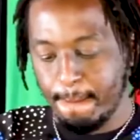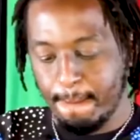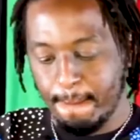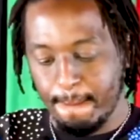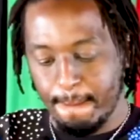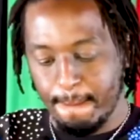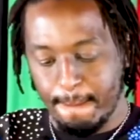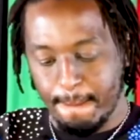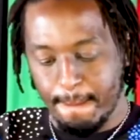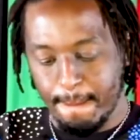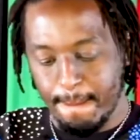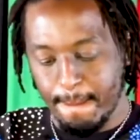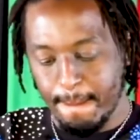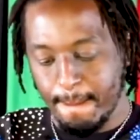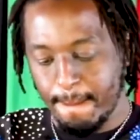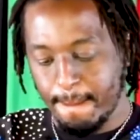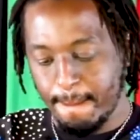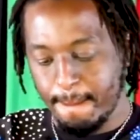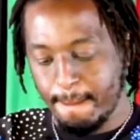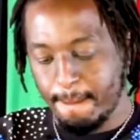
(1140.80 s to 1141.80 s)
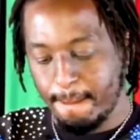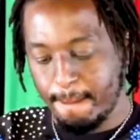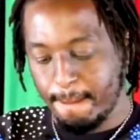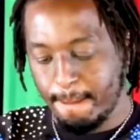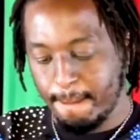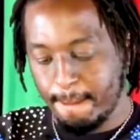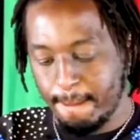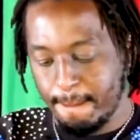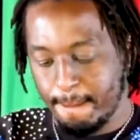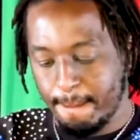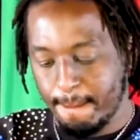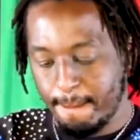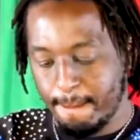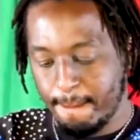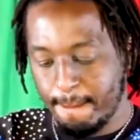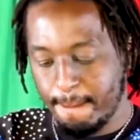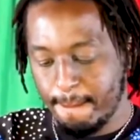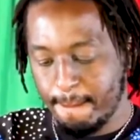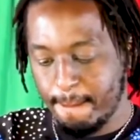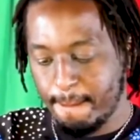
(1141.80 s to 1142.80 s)

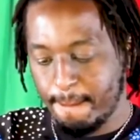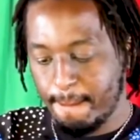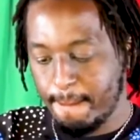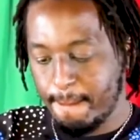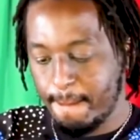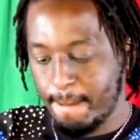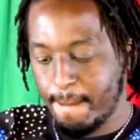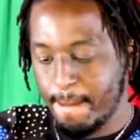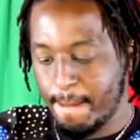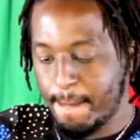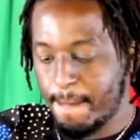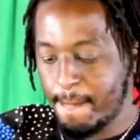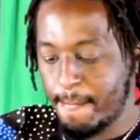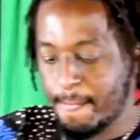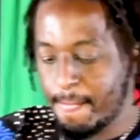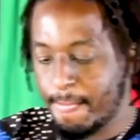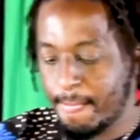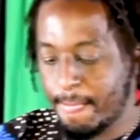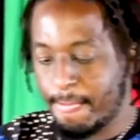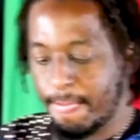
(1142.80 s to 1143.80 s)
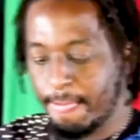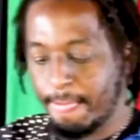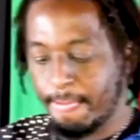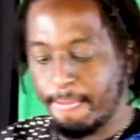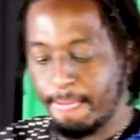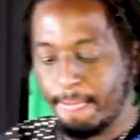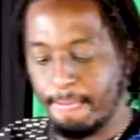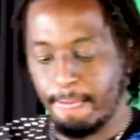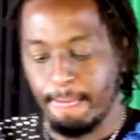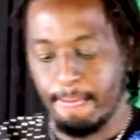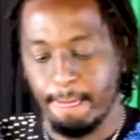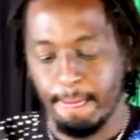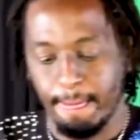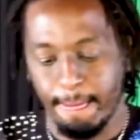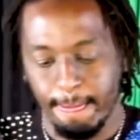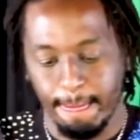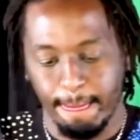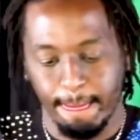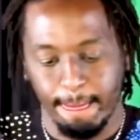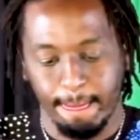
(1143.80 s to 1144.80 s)

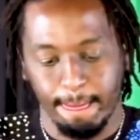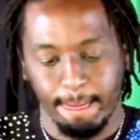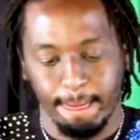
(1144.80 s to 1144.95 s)
No one is speaking in this clip.